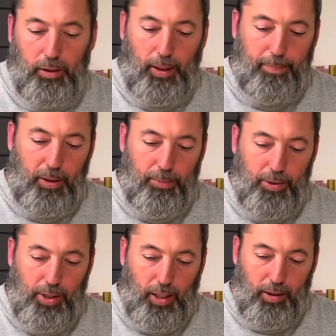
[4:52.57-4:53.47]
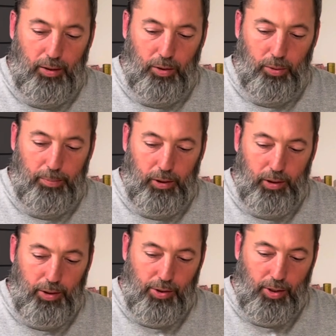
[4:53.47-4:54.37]
like Pete would say, the old
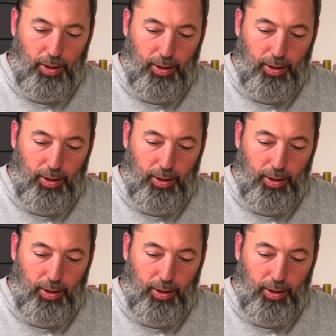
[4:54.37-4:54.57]
books.